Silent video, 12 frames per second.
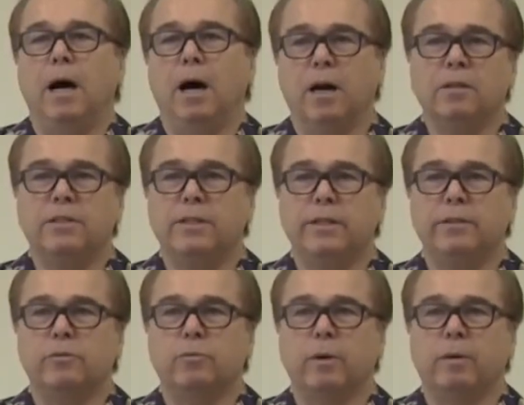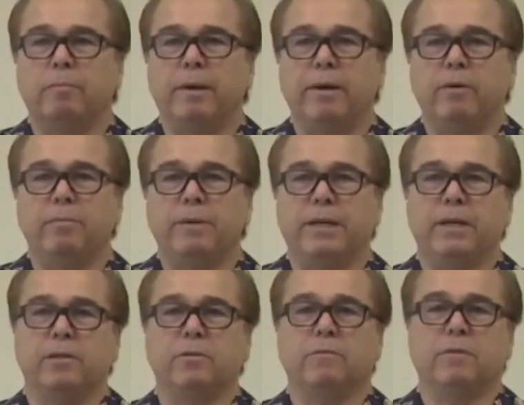Our seals work better
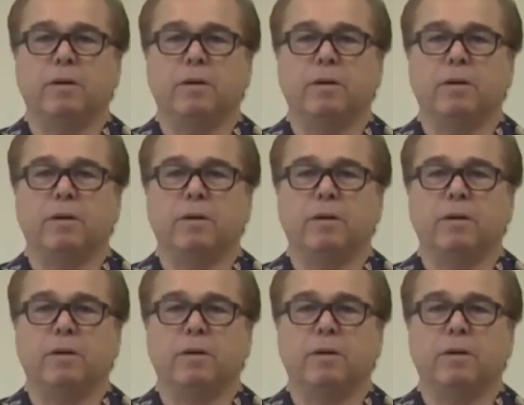because of